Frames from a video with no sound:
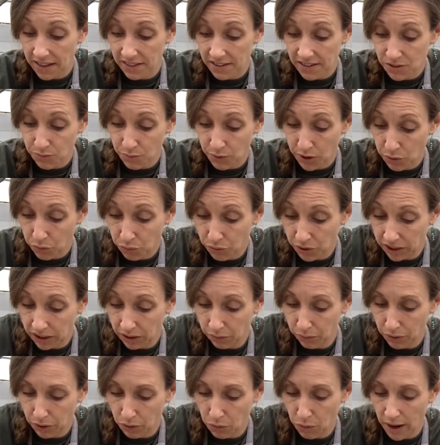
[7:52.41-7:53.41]
this really
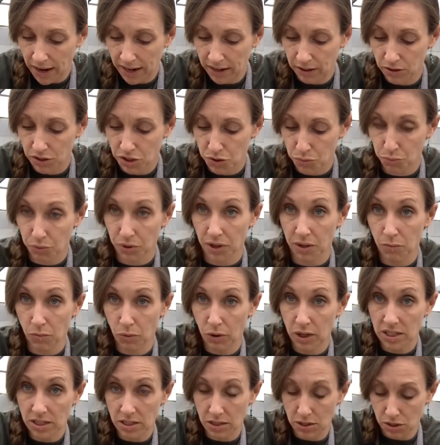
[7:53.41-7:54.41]
requires
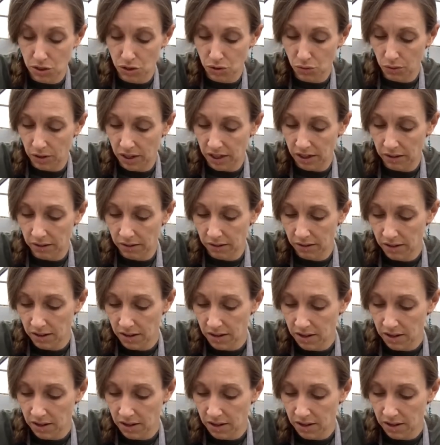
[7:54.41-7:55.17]
pre-moistened soil.